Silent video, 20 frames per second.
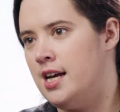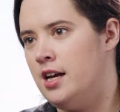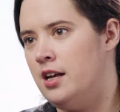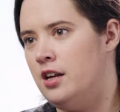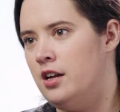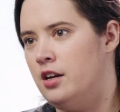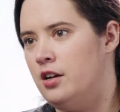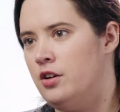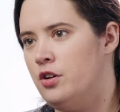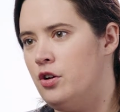
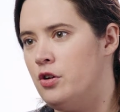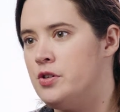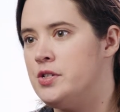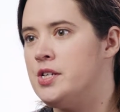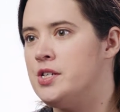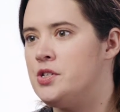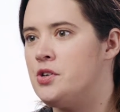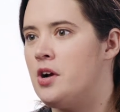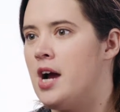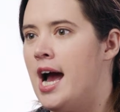and
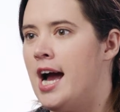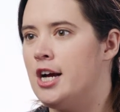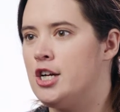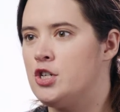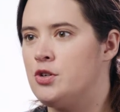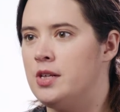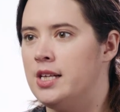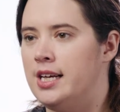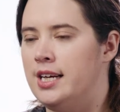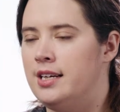nurses are
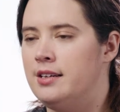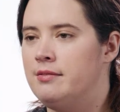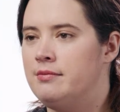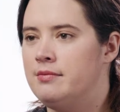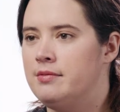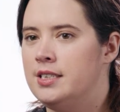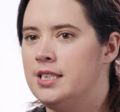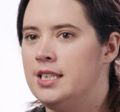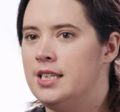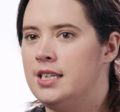actually
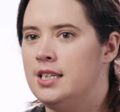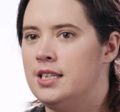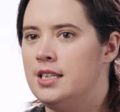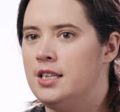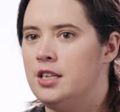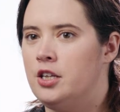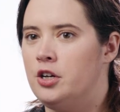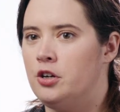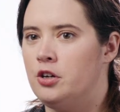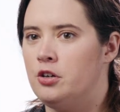
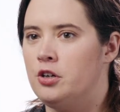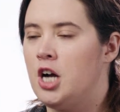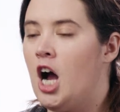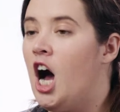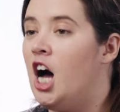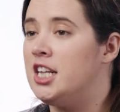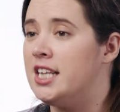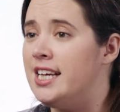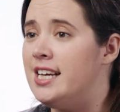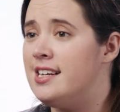they're
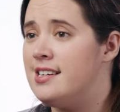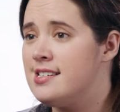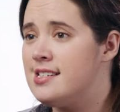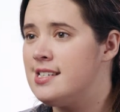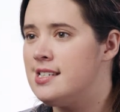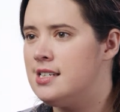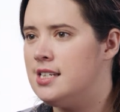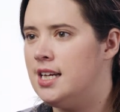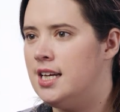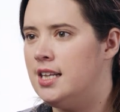
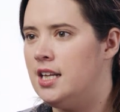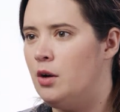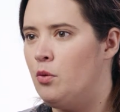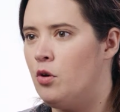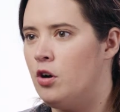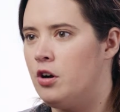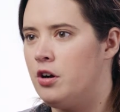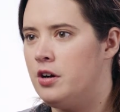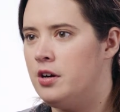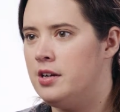colleagues and they
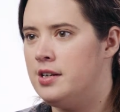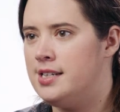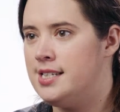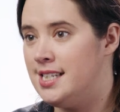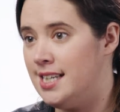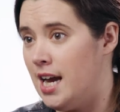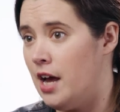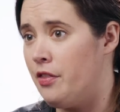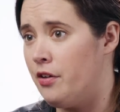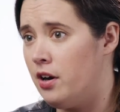work
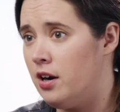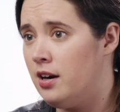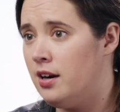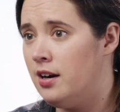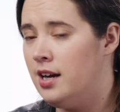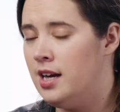together.